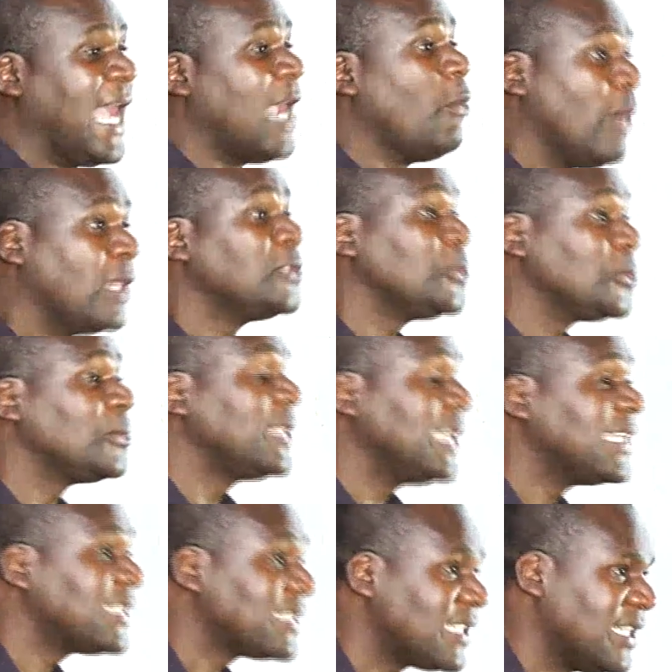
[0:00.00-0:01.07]
I want you to
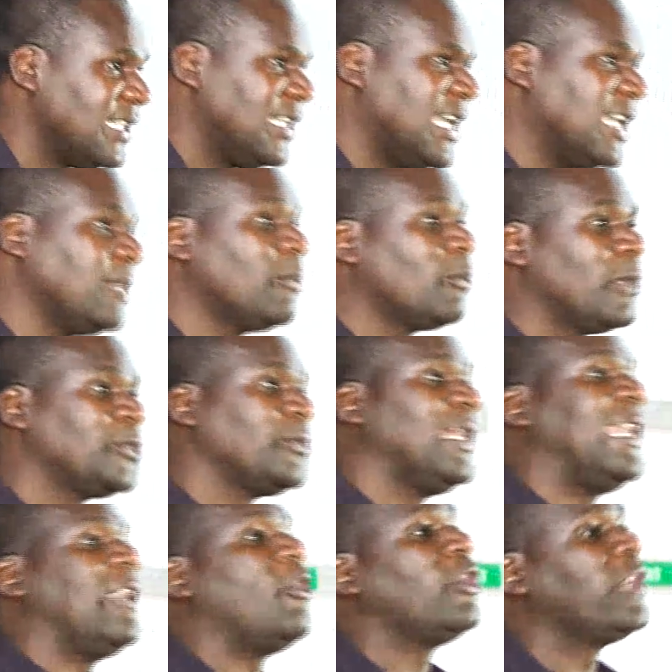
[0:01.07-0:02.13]
get ready. Yani
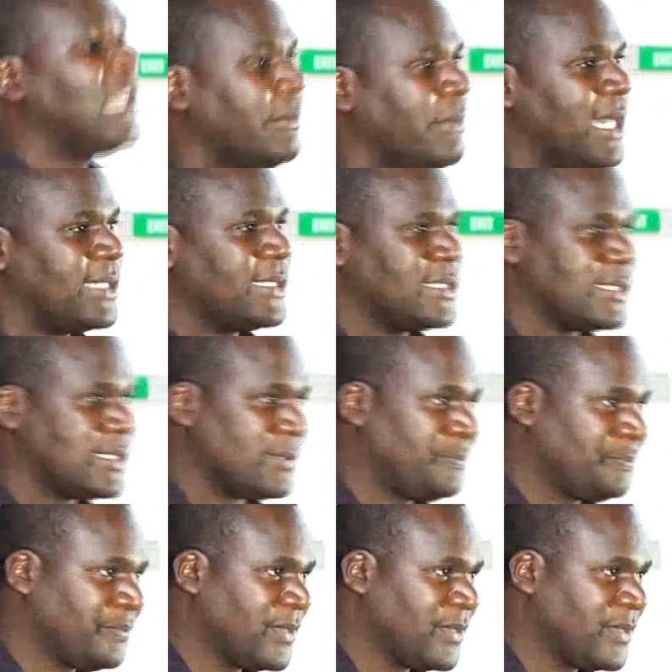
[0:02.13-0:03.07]
mkwetuile on your marks,